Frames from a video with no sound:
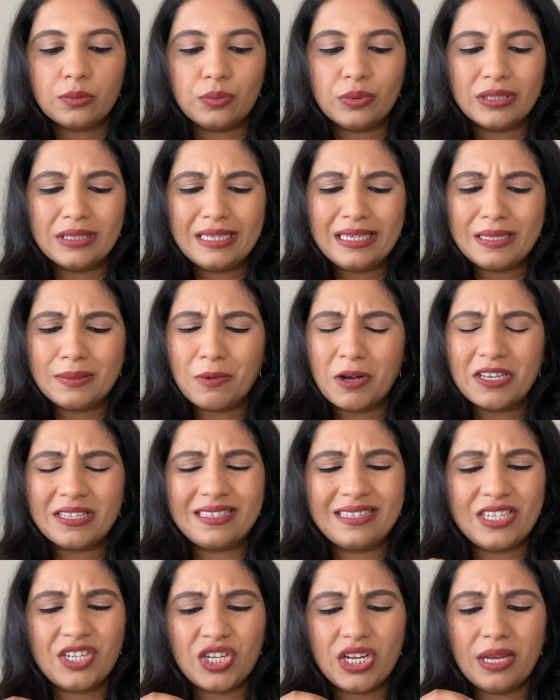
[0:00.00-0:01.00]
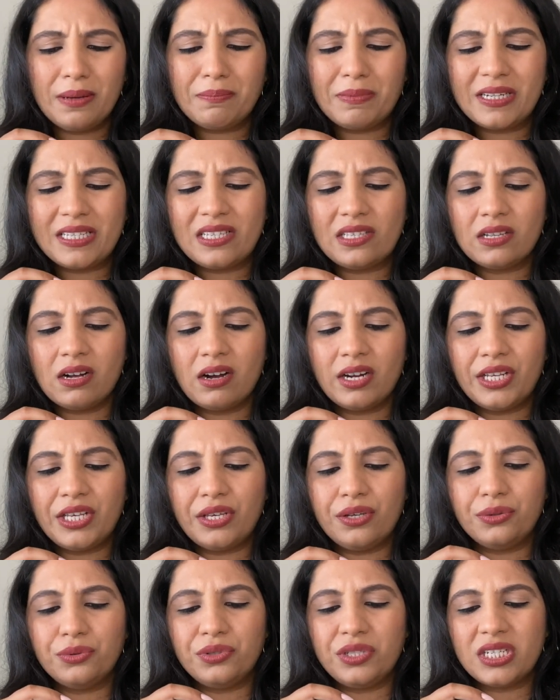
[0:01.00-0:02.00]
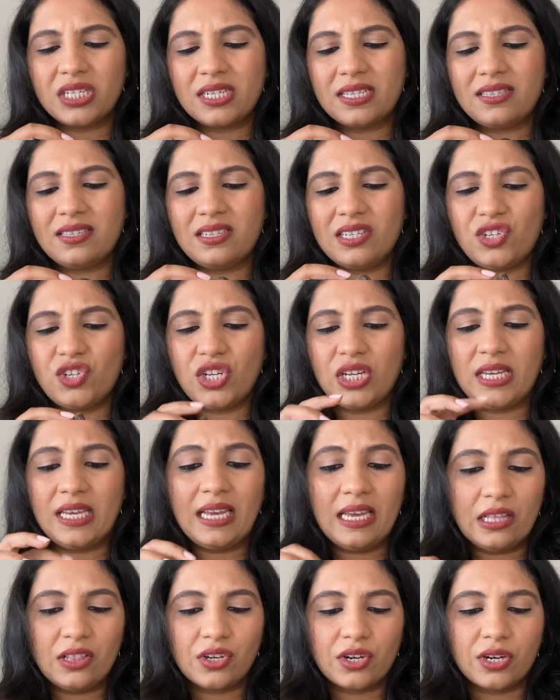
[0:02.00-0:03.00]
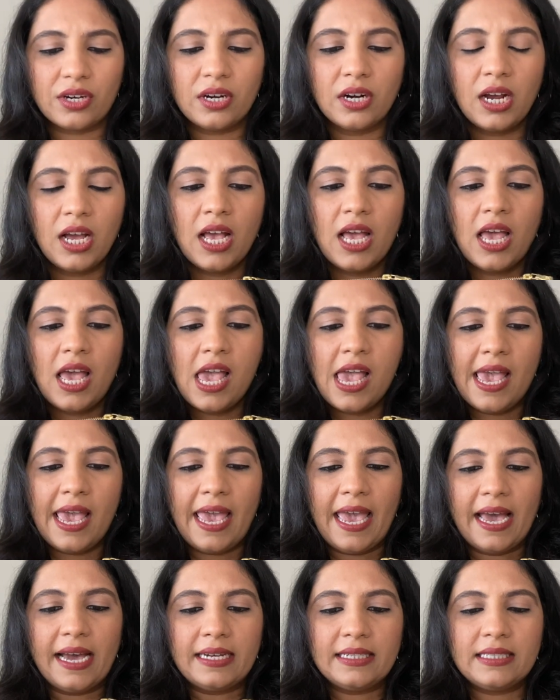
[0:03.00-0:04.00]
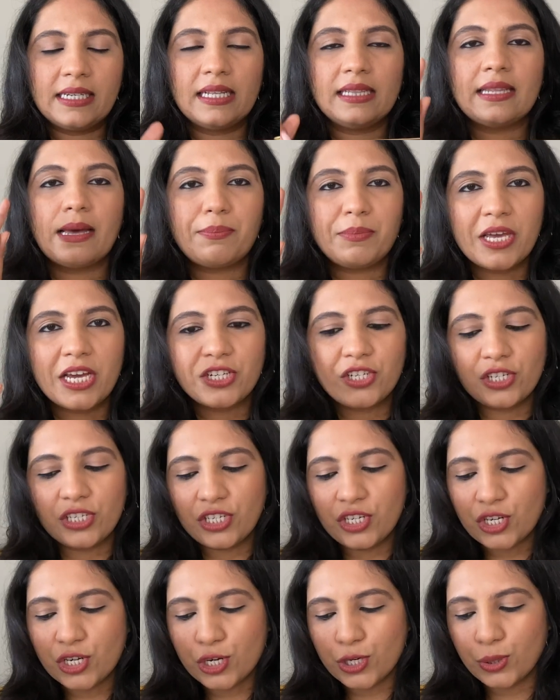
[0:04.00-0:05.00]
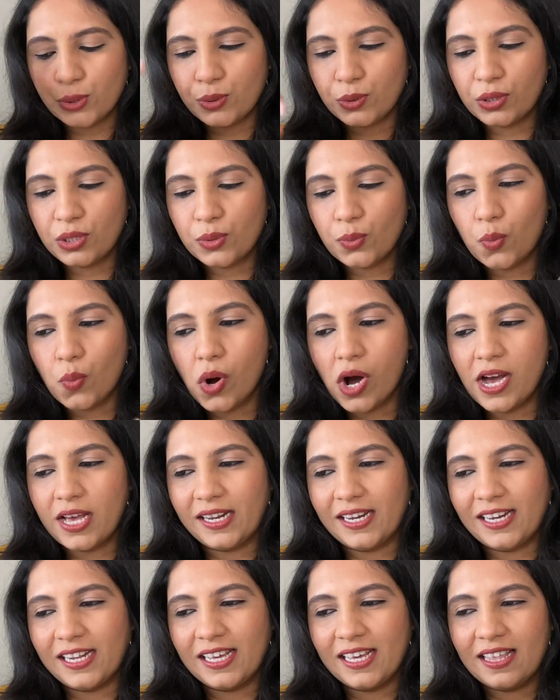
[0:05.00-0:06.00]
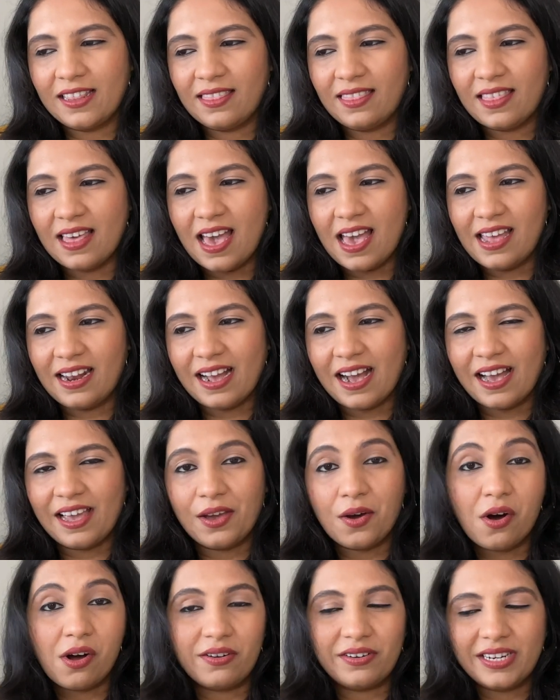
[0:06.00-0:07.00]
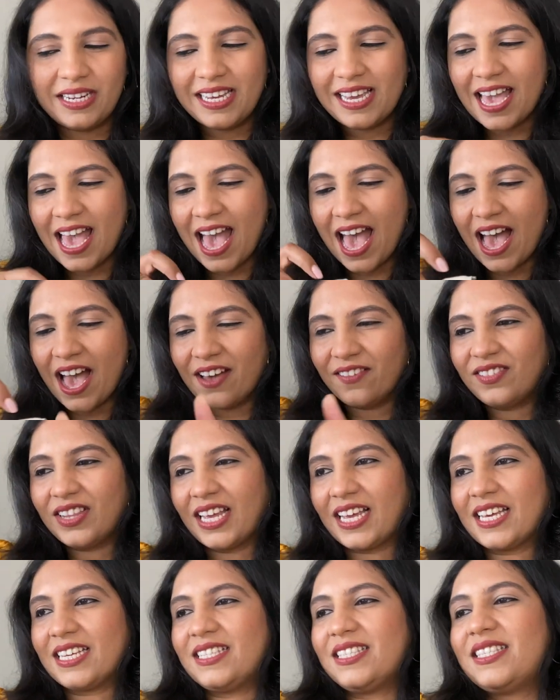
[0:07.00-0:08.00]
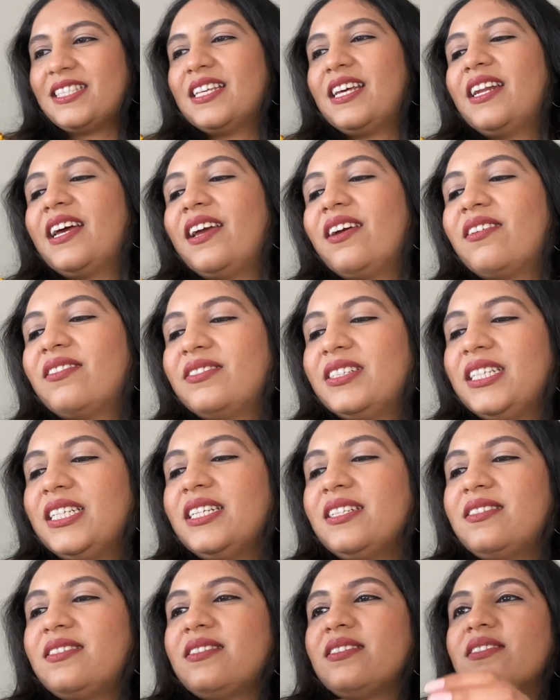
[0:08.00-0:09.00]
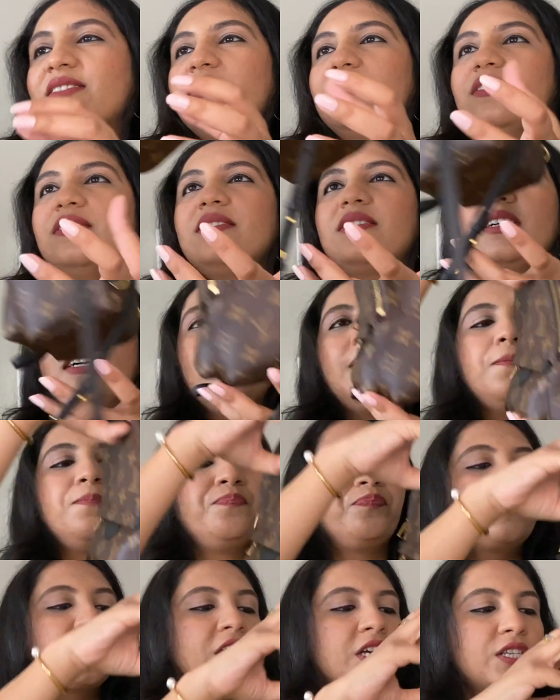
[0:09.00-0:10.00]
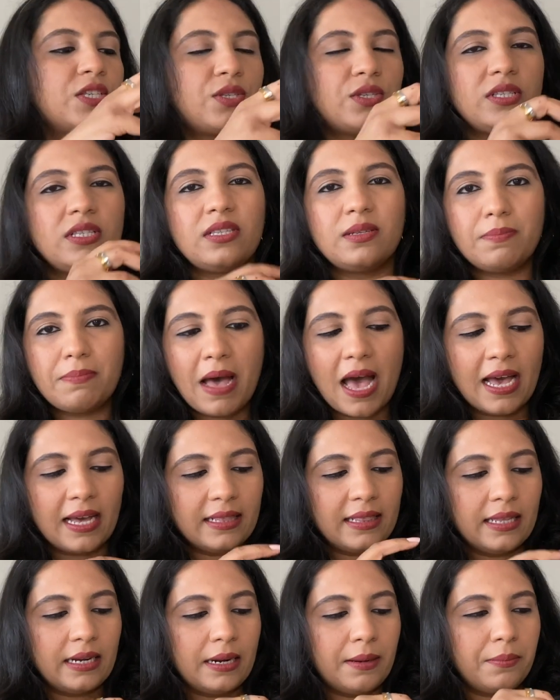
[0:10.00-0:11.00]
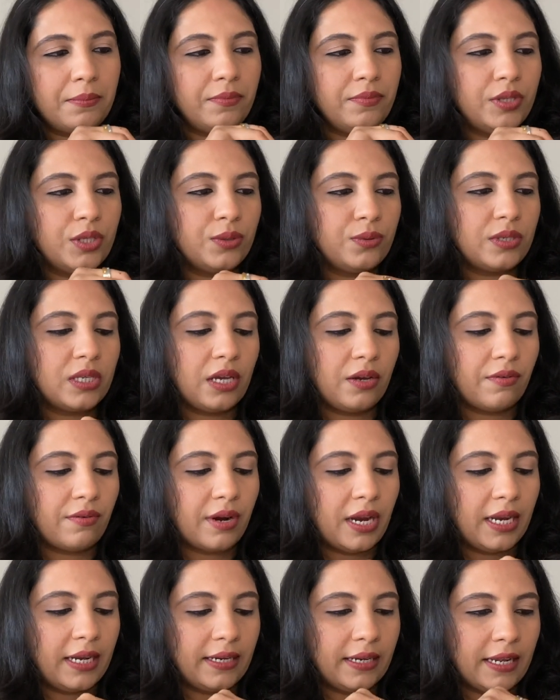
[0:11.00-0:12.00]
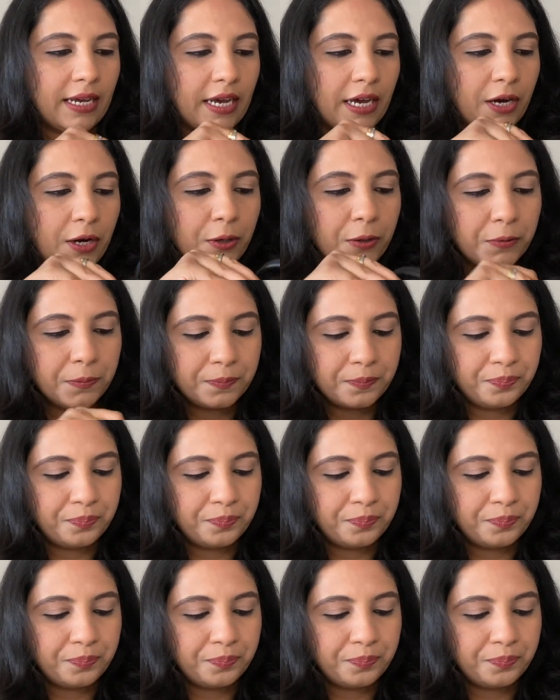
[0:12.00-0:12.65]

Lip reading: really small stitching, but it's not huge stitching either. And let me actually show you the one that I already have. Like I said, I already do. So this is the bag that I'm using right now,